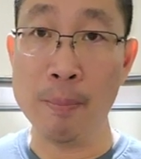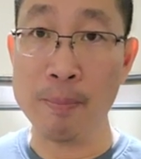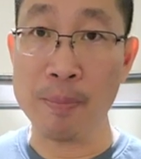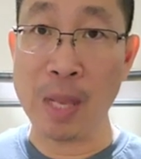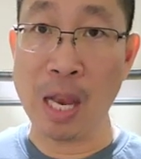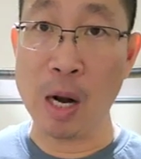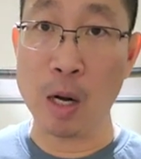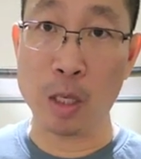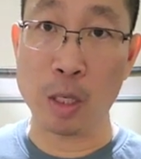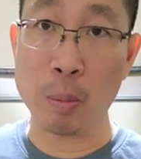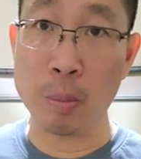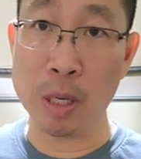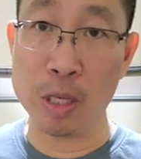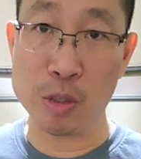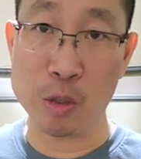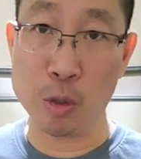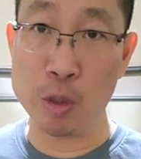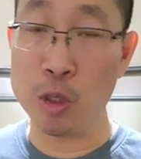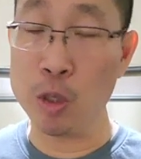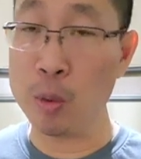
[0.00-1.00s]
air compressor
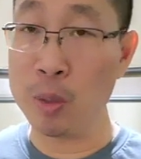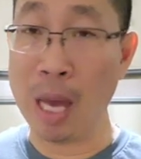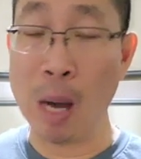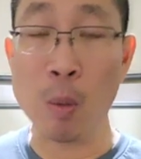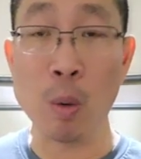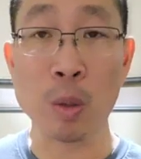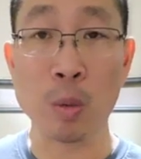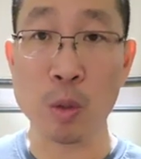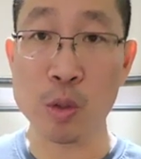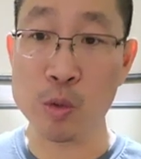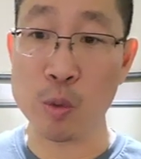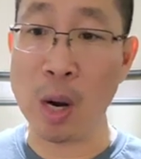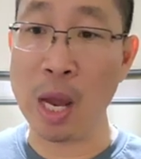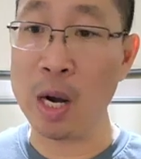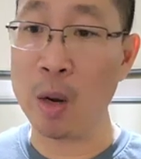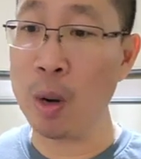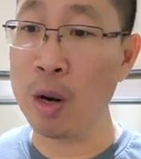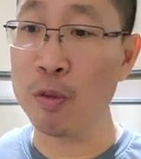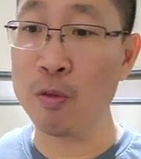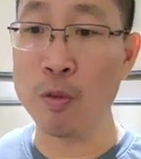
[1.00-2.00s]
too. That one was right
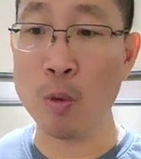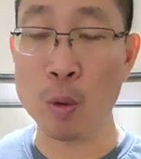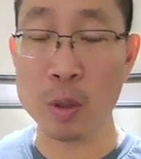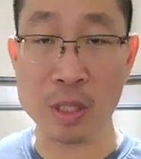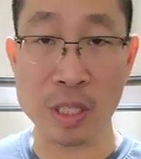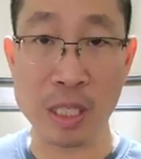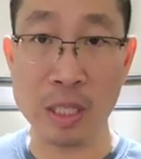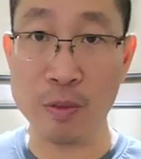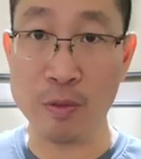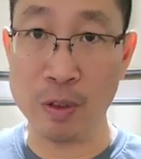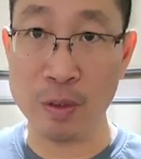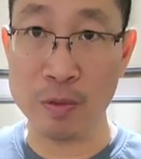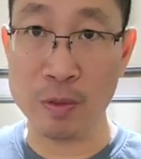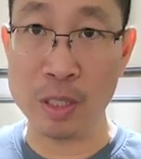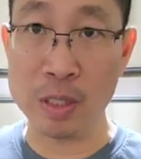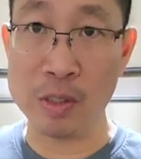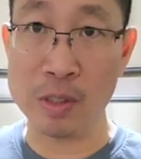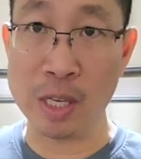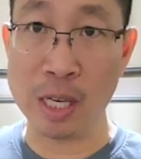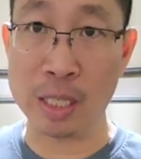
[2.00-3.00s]
around 14,
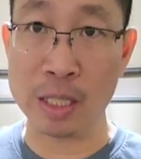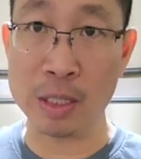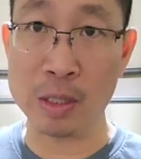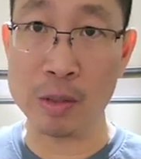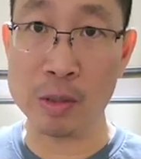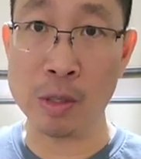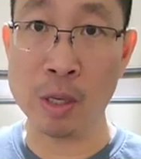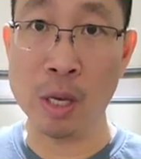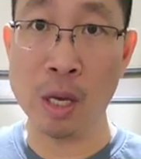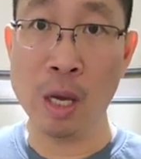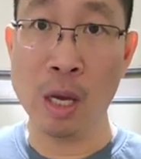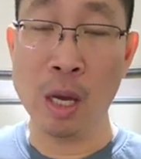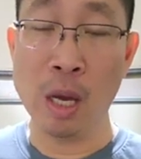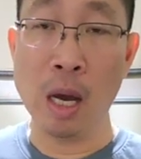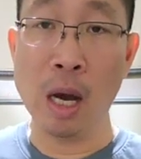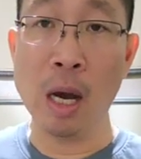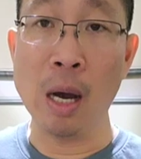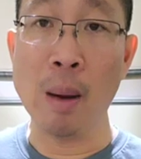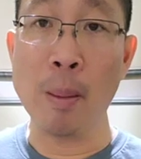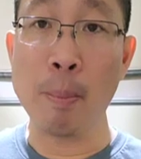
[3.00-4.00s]
15 seconds
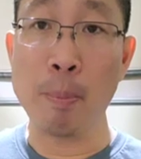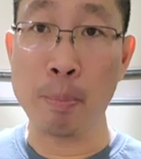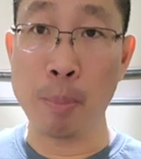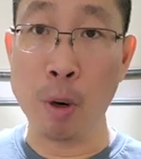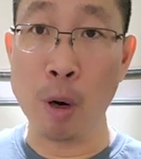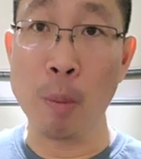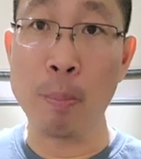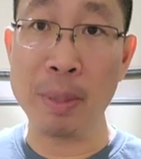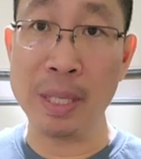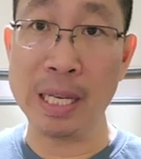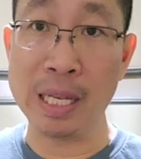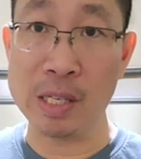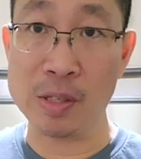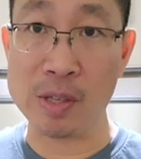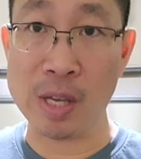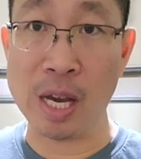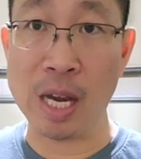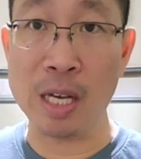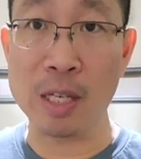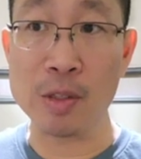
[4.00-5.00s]
per
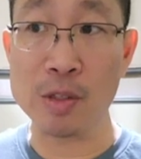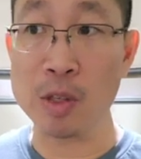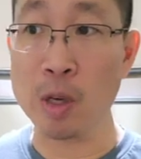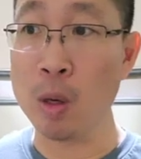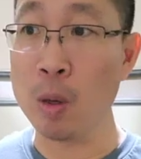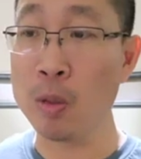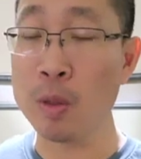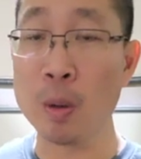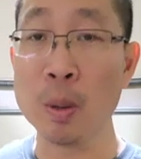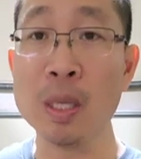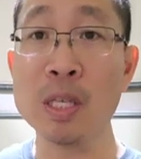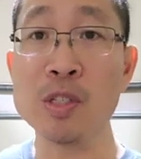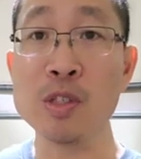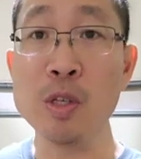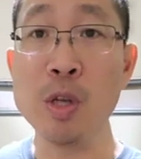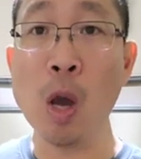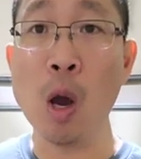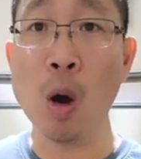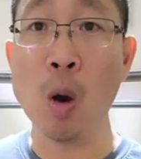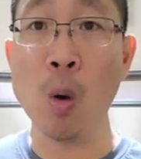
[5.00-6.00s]
PSI. So there is
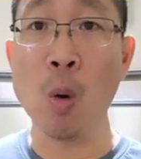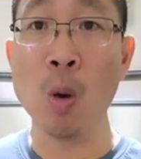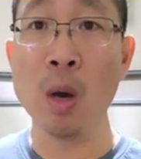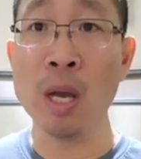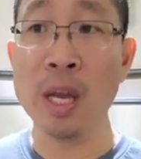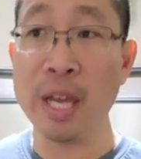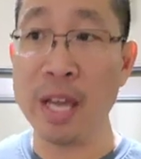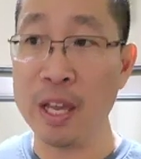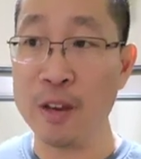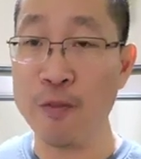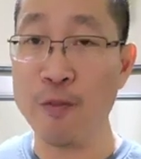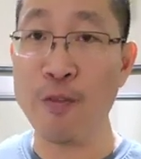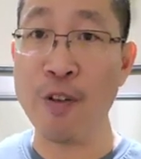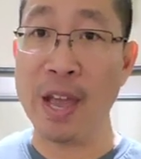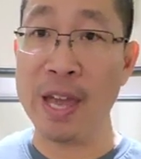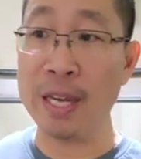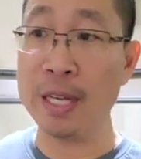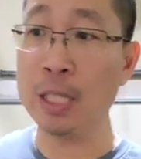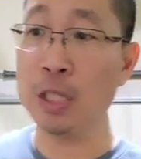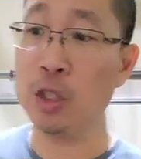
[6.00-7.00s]
no
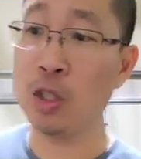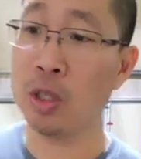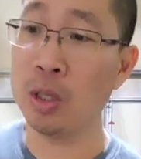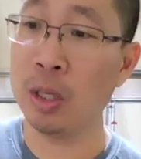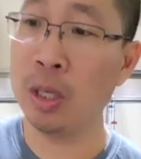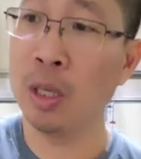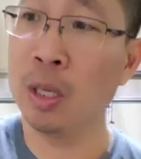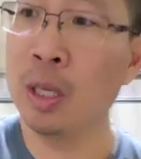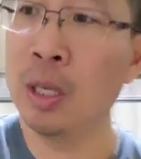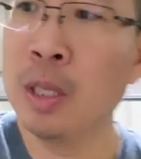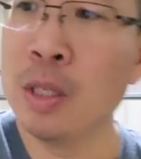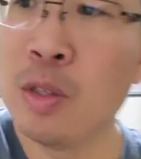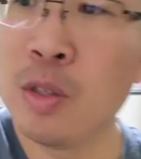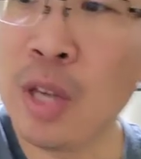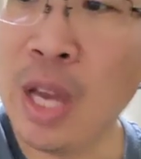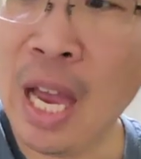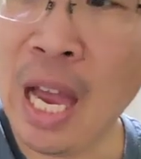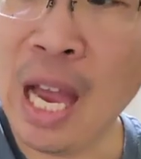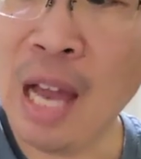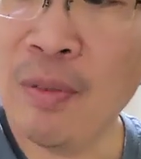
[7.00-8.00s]
advantage to
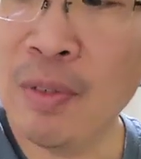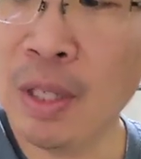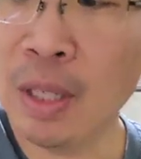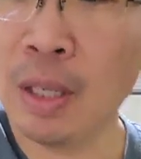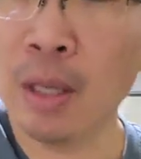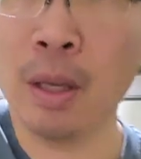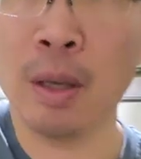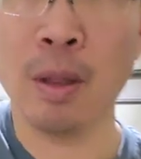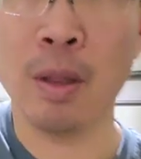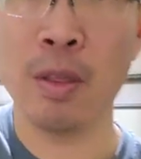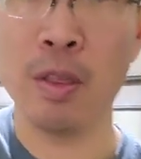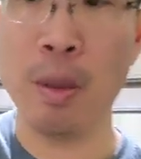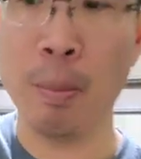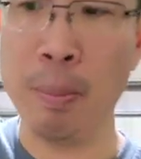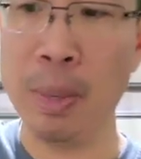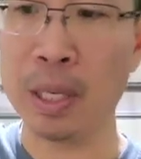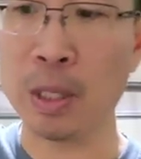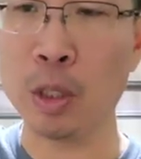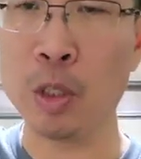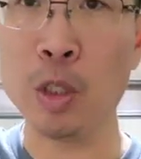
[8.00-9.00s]
having the
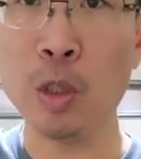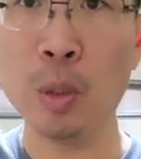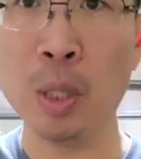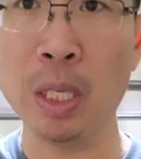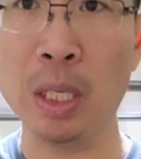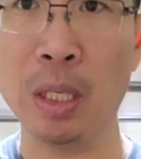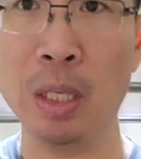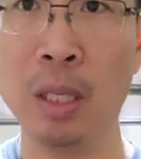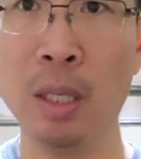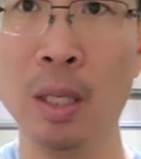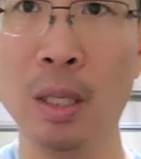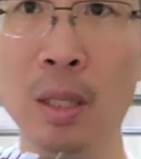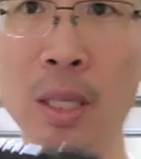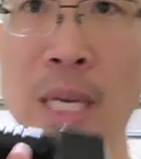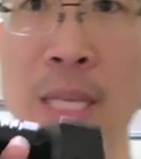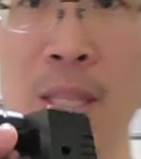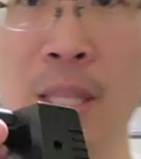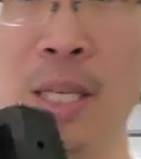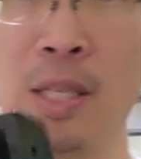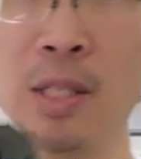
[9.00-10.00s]
bigger unit
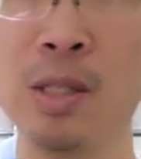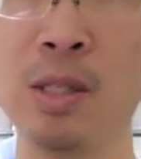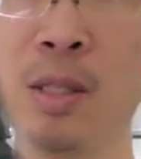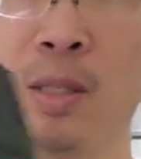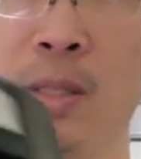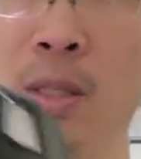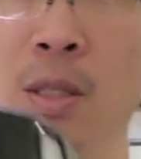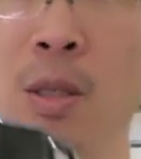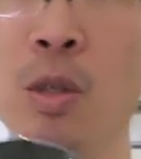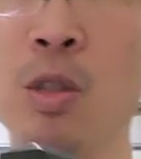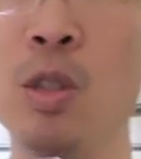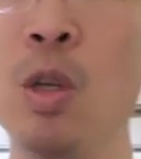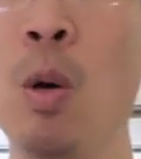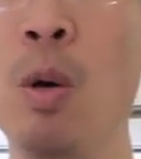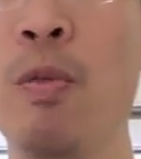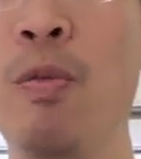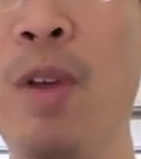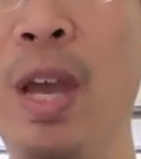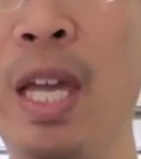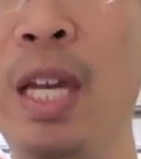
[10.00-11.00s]
like this. There's no
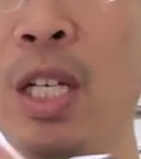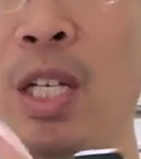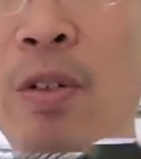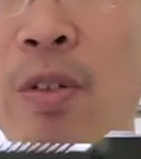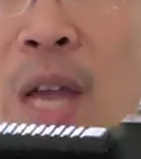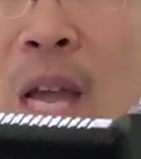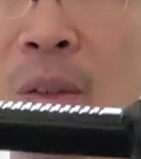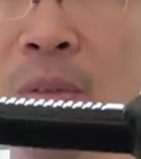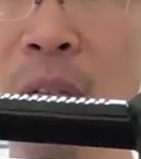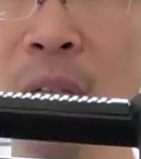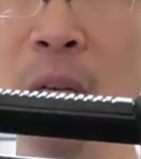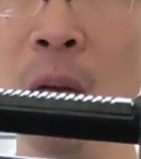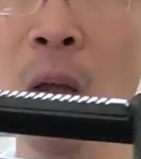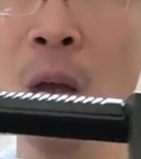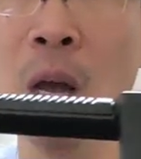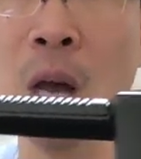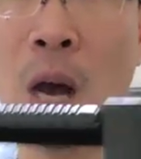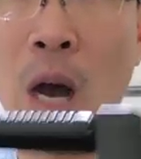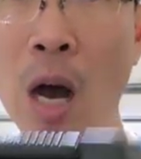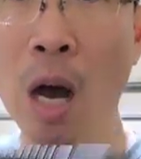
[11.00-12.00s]
advantage of having it
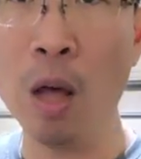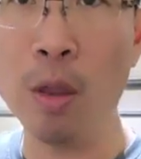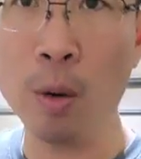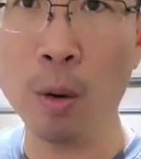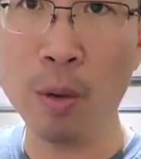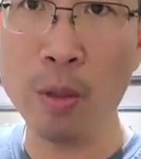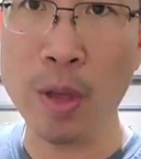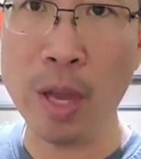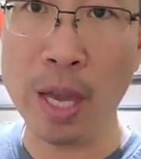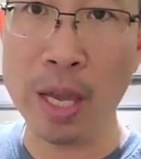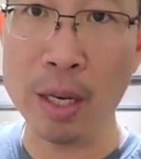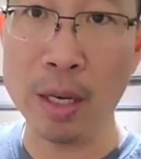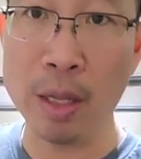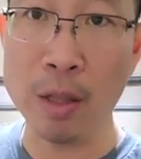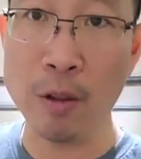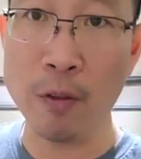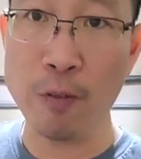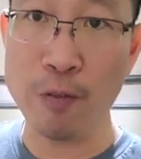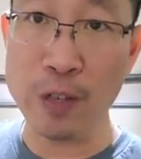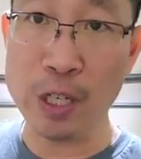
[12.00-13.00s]
other than
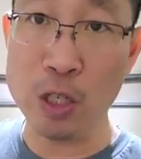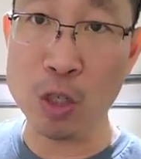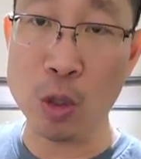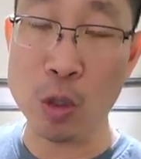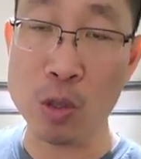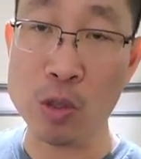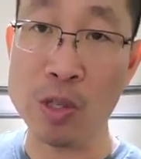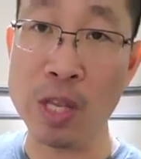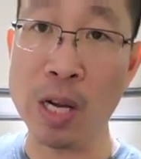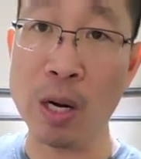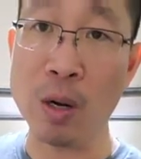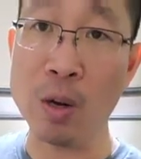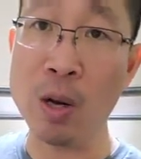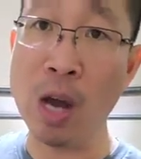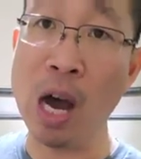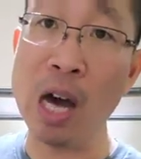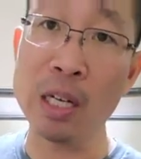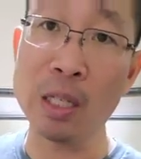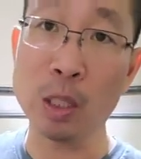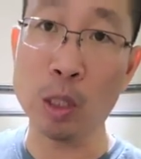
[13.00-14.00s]
the features that are
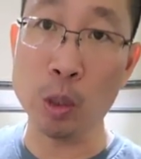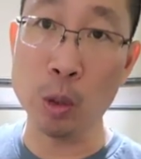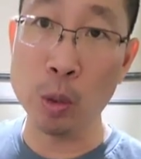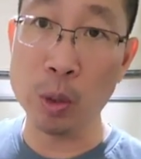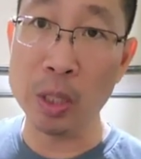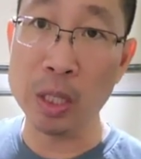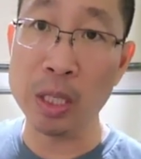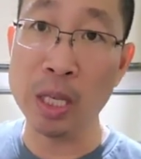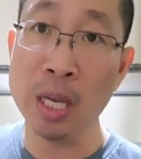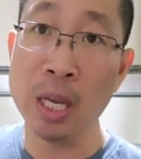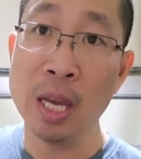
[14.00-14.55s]
not included